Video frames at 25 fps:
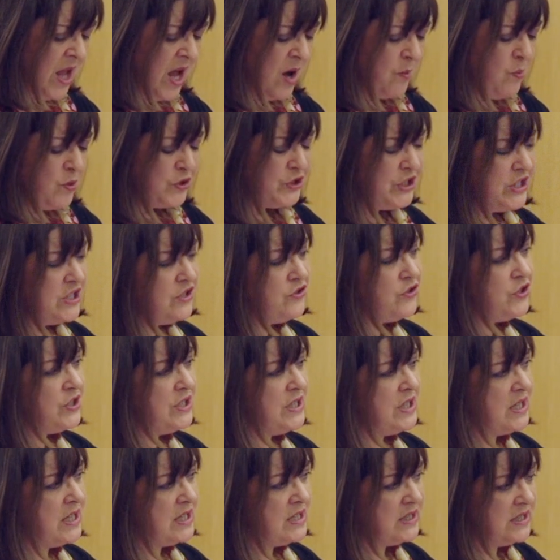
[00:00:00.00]
And what's
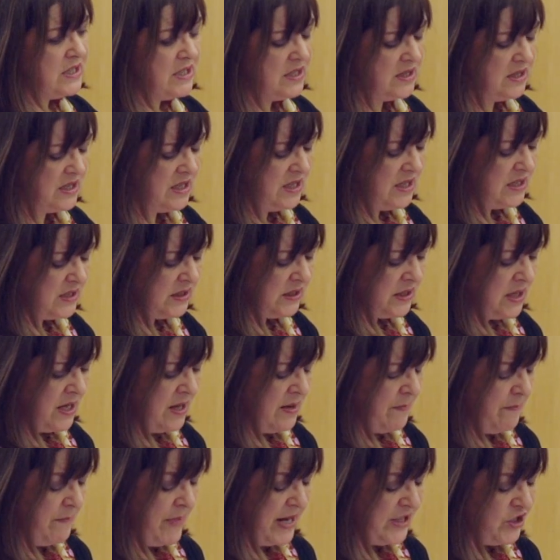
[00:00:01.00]
interesting is that these
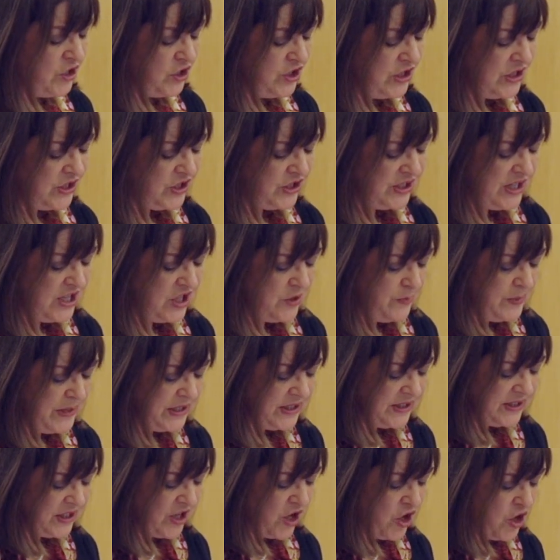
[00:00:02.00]
messages seem to be
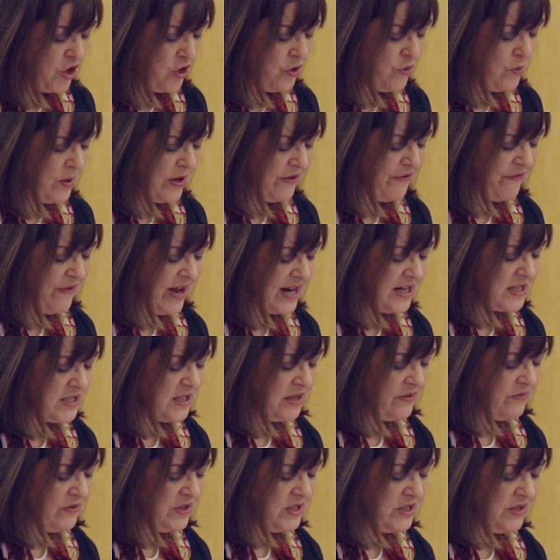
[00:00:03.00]
so
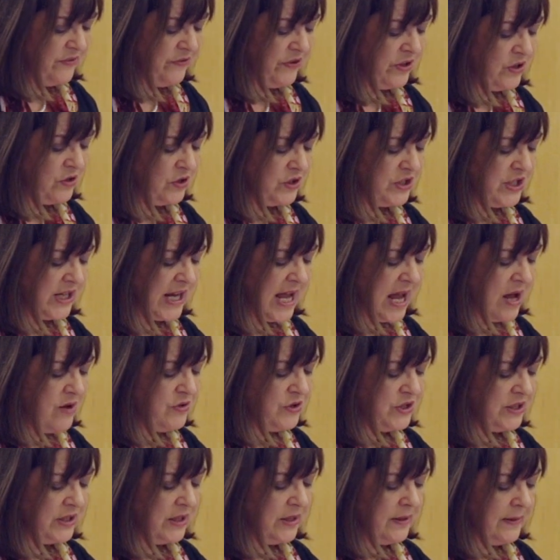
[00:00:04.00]
effective and difficult to
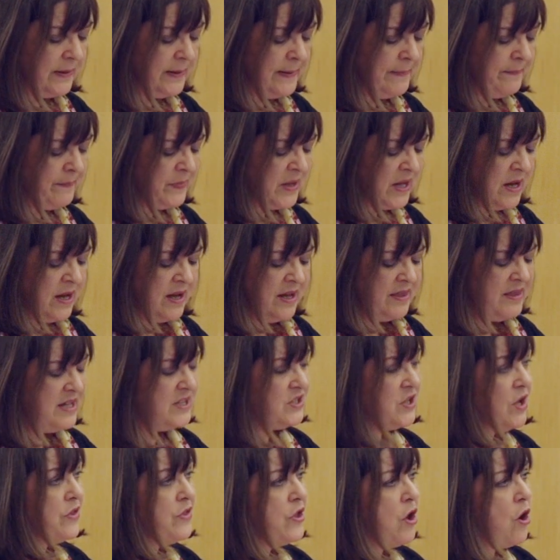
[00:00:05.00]
counter.
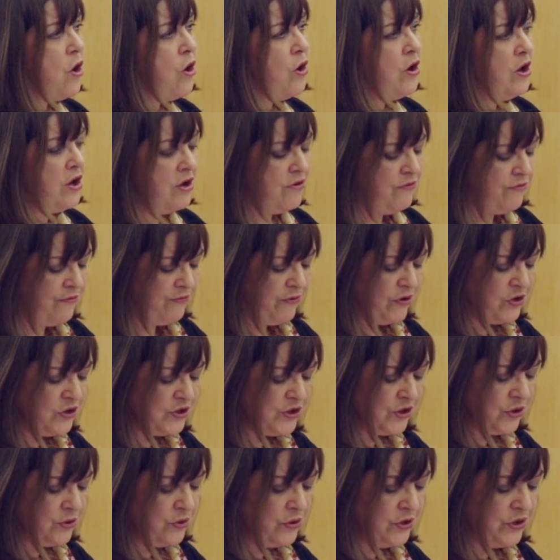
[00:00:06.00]
These aren't the hollow
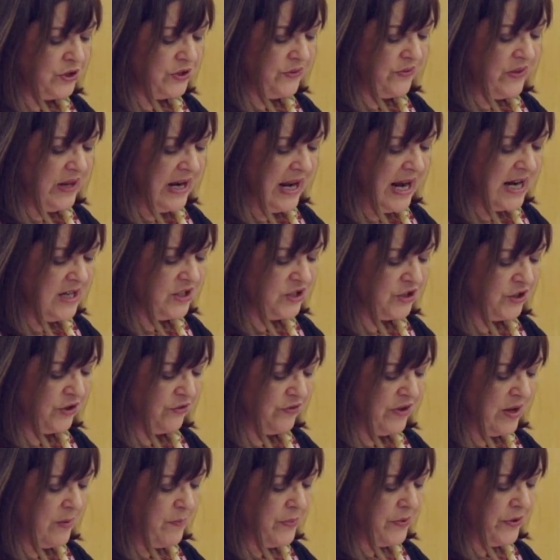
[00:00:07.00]
falsehoods of the late
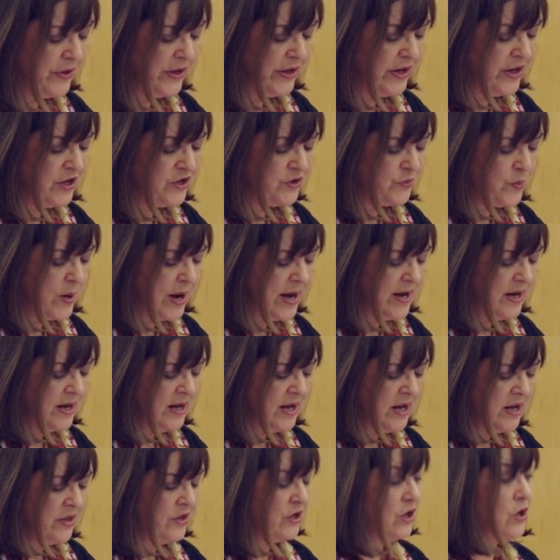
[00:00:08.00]
Soviet period when
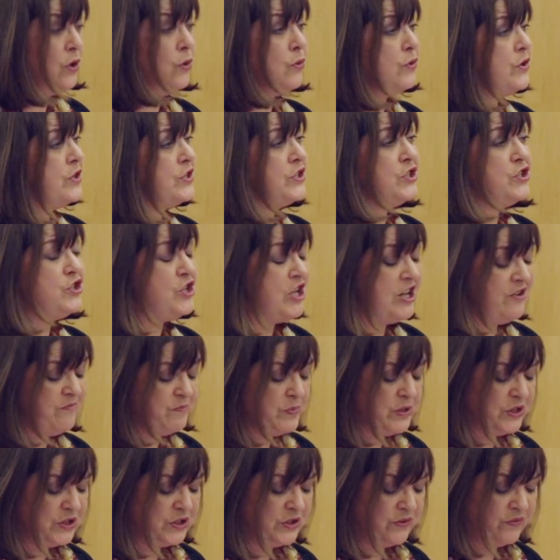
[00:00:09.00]
the glorious
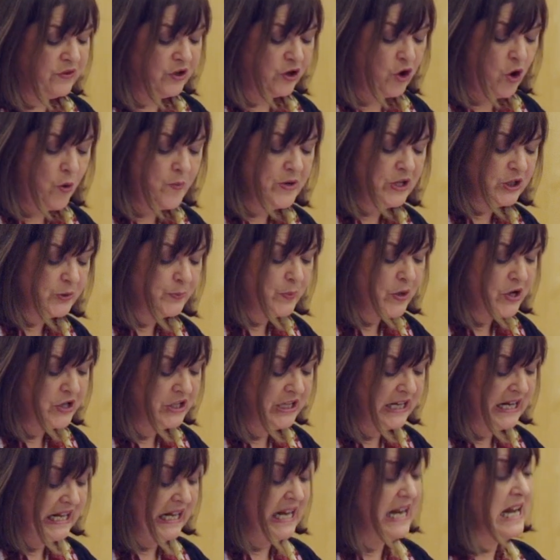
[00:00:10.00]
achievements of the Communist
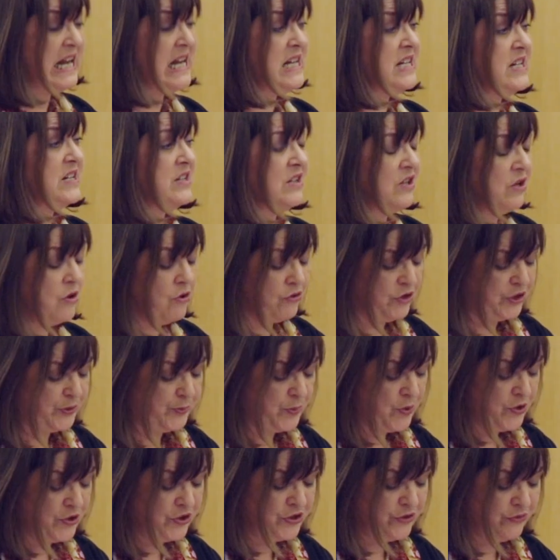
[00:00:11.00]
Party clearly didn't
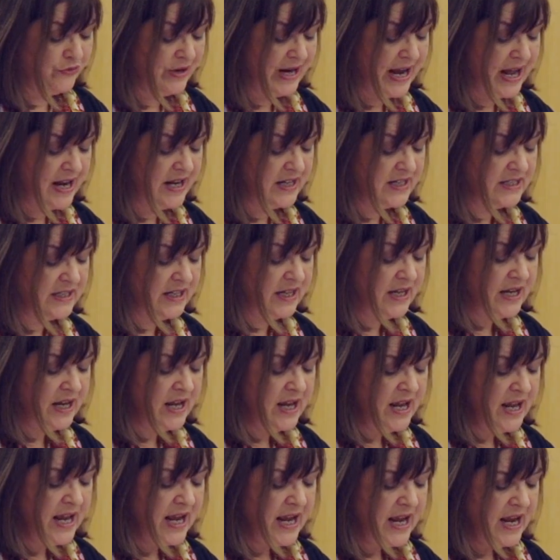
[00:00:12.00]
correspond to reality.
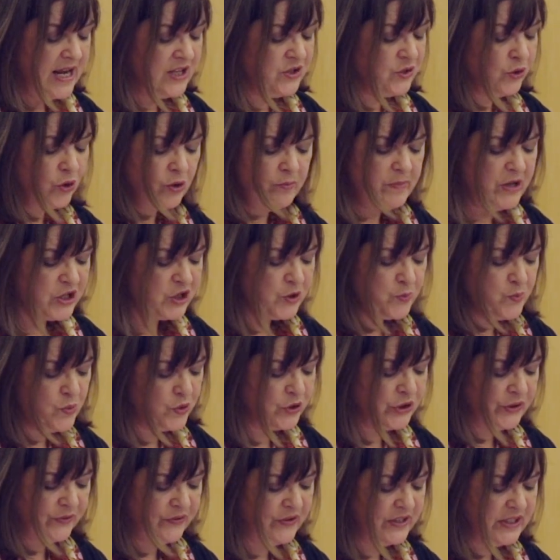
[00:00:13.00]
It's all much
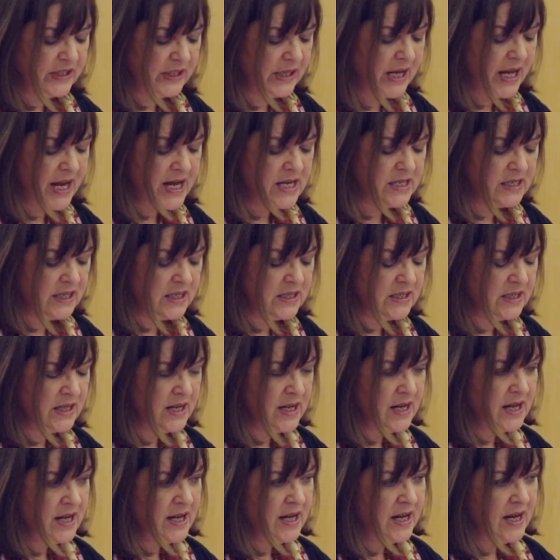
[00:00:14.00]
more sophisticated.
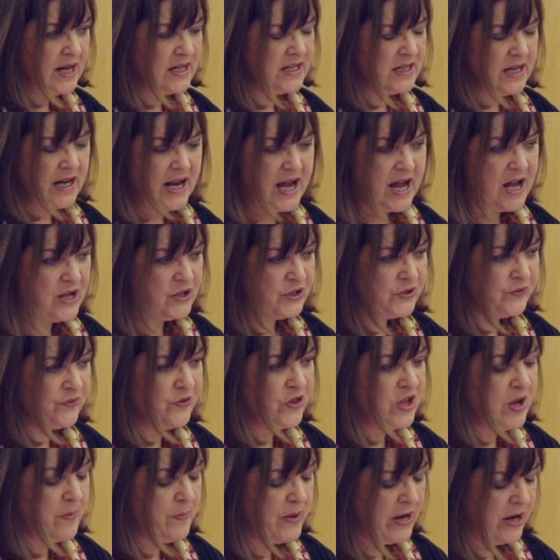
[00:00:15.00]
It allows
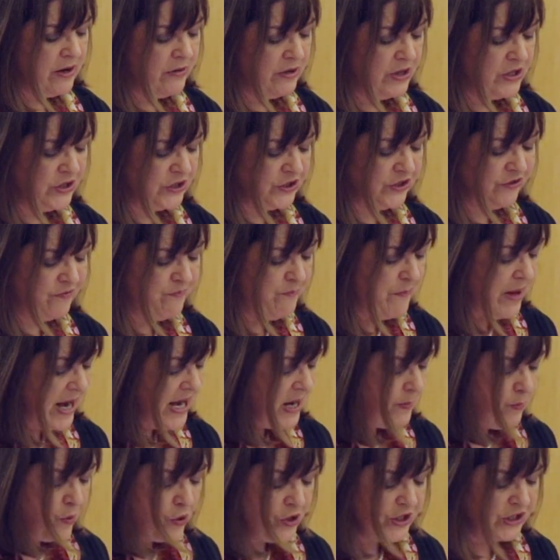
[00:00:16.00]
for the appearance of
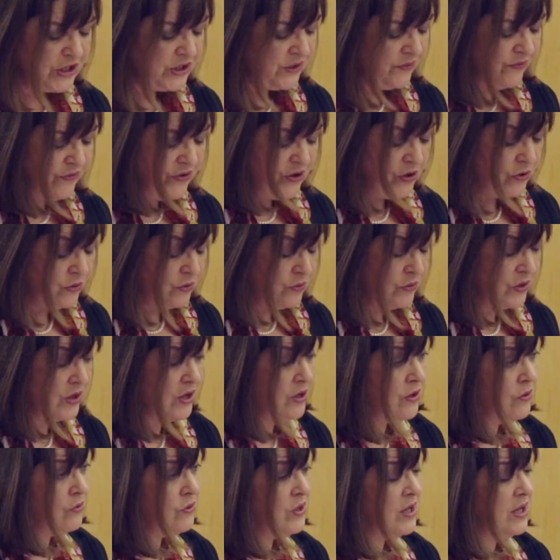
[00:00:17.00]
many points of view,
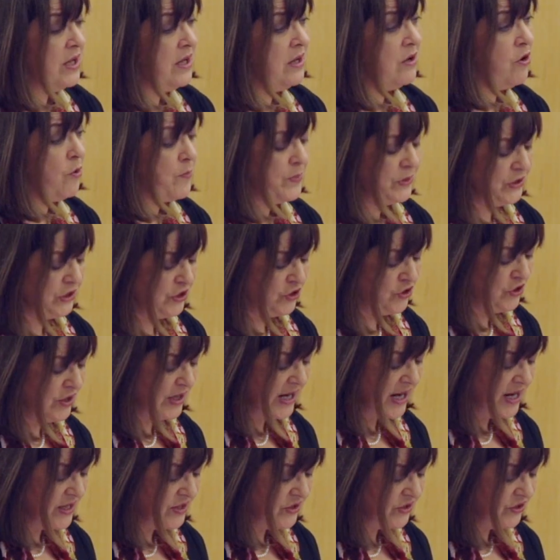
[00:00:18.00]
though the opposition
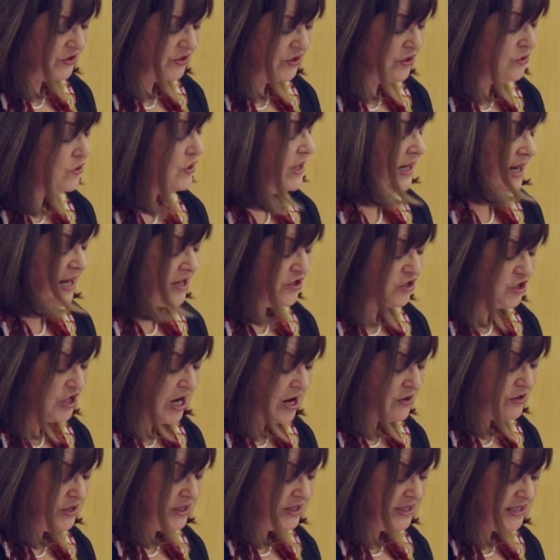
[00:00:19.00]
guests usually get
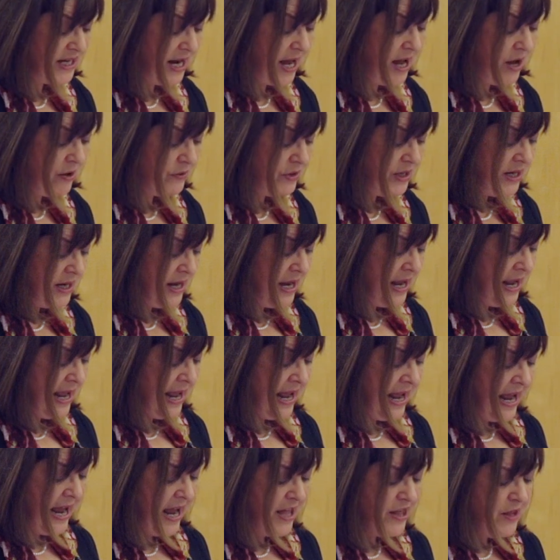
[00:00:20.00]
shouted down.
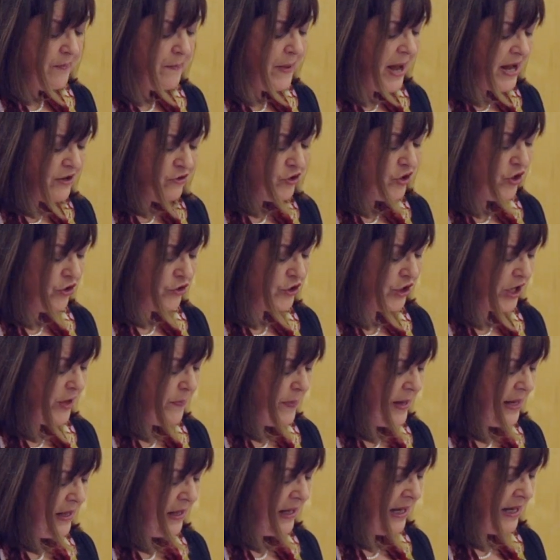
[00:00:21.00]
And the patriotic
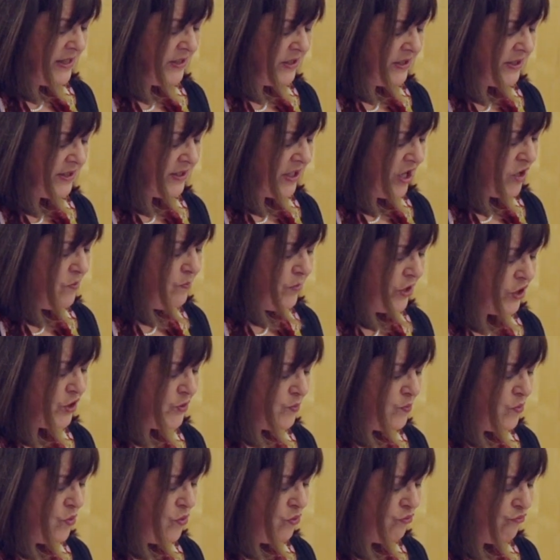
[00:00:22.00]
appeal has so
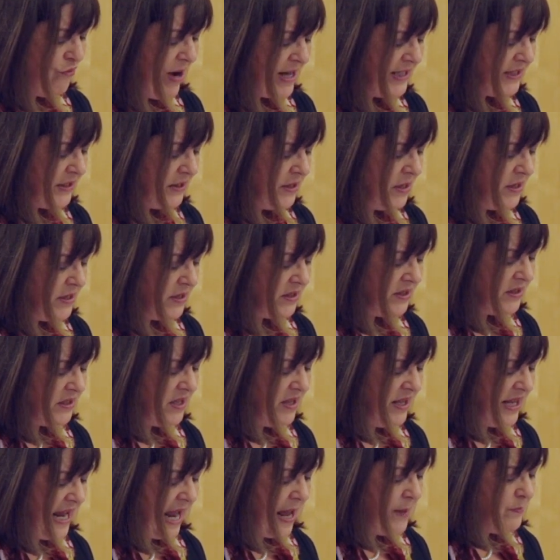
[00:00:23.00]
much more resonance
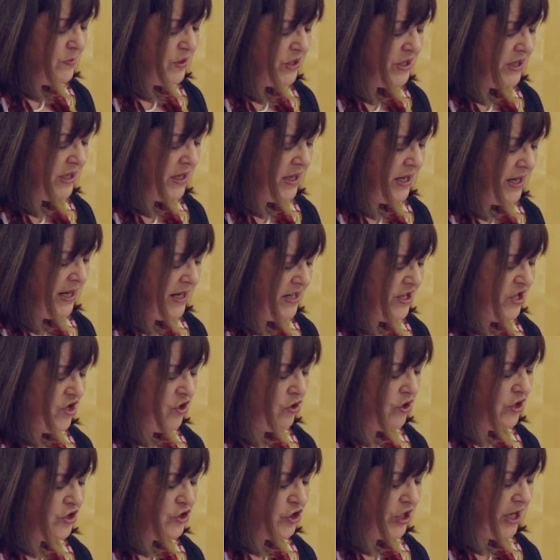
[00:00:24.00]
than the empty
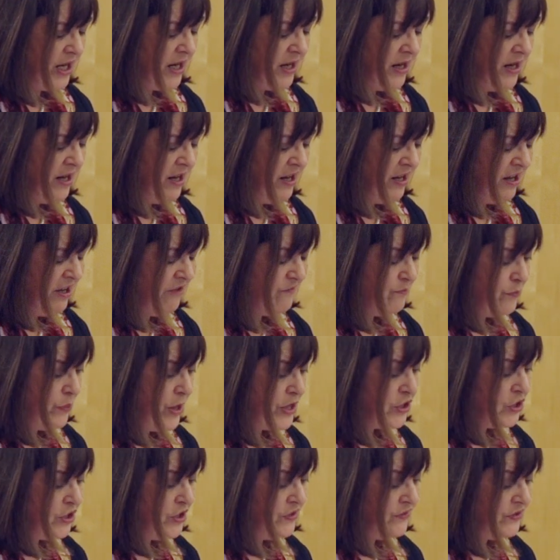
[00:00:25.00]
ideology of
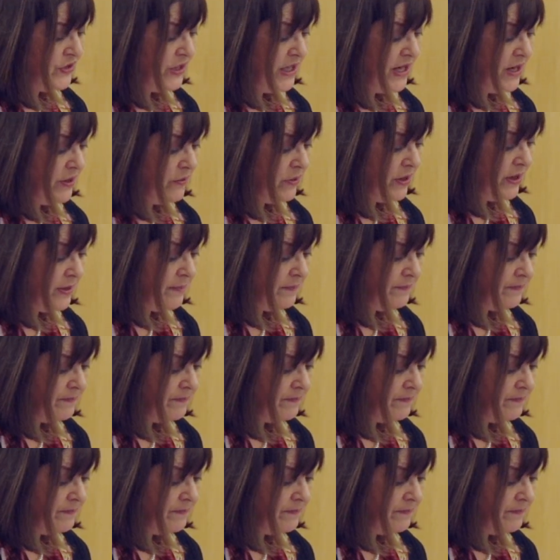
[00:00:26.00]
Brezhnev's era.